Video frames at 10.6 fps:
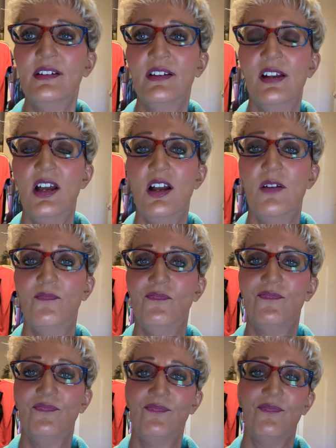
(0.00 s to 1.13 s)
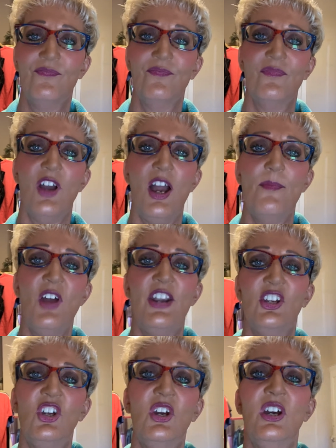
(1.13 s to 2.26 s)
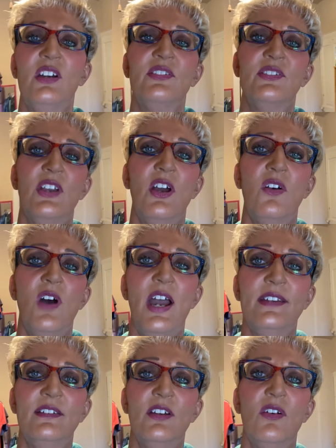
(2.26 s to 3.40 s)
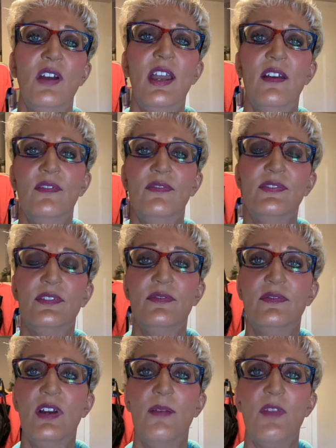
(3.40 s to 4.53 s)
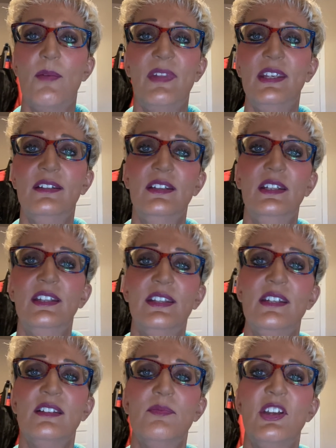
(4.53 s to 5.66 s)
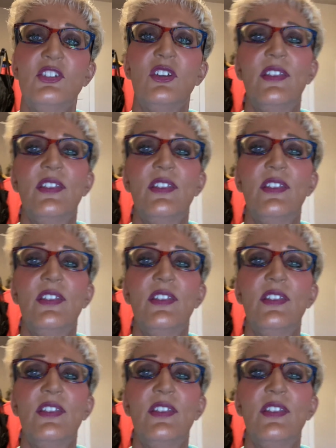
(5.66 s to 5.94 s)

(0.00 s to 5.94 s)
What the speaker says: I'm not a cook, so I'm not making anything special.